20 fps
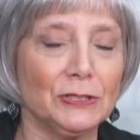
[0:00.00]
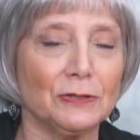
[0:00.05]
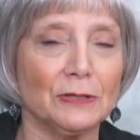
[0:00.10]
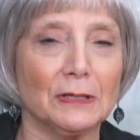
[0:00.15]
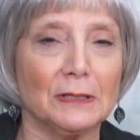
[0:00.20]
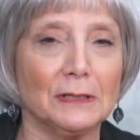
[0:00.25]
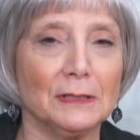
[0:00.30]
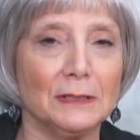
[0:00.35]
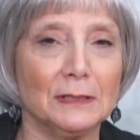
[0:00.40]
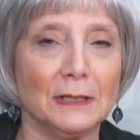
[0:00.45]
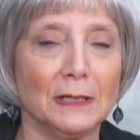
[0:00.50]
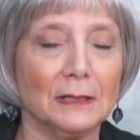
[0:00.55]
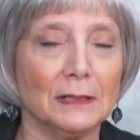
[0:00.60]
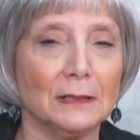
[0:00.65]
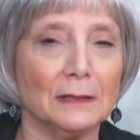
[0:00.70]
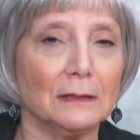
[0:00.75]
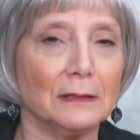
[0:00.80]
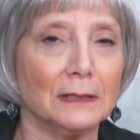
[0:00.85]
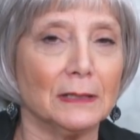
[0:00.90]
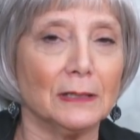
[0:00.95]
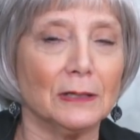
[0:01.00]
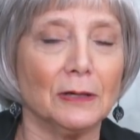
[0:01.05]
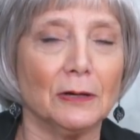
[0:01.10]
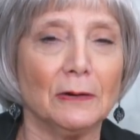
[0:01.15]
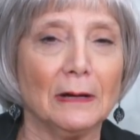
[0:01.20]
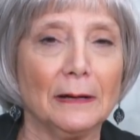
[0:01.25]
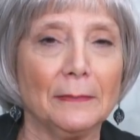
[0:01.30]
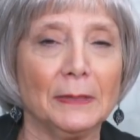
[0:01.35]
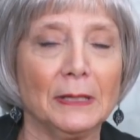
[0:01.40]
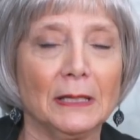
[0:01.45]
You could, uh, you know,
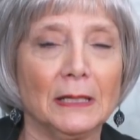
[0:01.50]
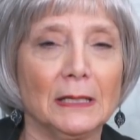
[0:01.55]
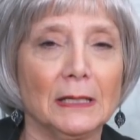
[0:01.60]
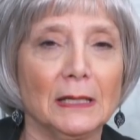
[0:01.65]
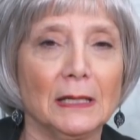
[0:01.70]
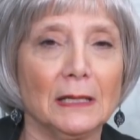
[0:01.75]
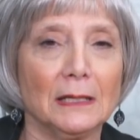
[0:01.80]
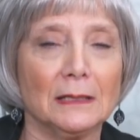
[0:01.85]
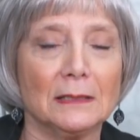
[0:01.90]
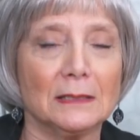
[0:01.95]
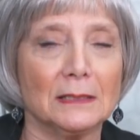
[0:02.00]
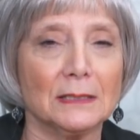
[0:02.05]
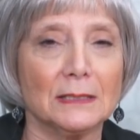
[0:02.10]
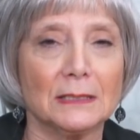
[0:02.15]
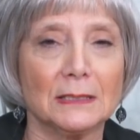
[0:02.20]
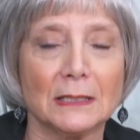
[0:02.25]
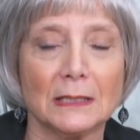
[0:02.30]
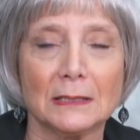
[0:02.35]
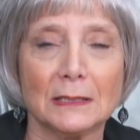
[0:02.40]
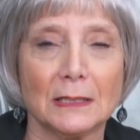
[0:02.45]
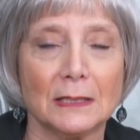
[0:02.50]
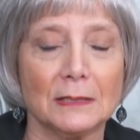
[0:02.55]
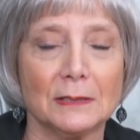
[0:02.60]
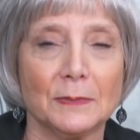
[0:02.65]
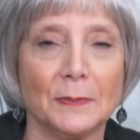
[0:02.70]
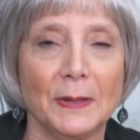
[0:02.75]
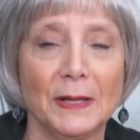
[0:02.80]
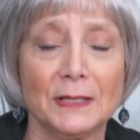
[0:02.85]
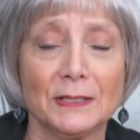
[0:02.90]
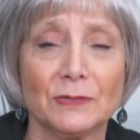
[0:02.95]
I mean, it, it just
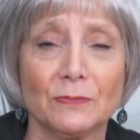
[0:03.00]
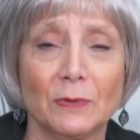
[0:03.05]
depends.